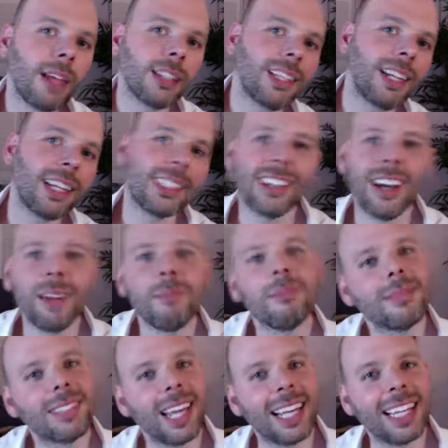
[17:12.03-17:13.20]
See you next time.
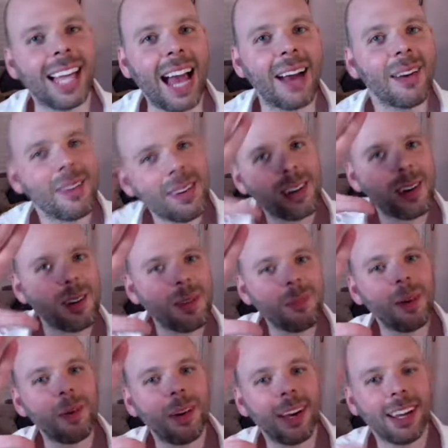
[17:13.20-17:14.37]
Take care.
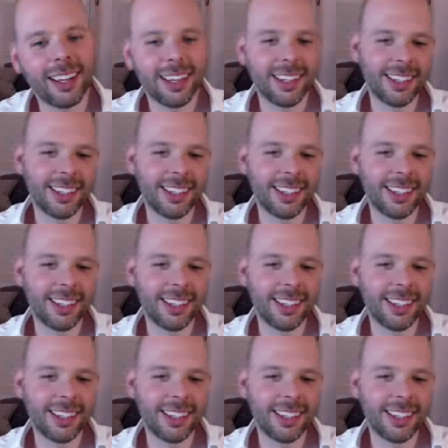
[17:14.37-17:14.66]
Bye-bye.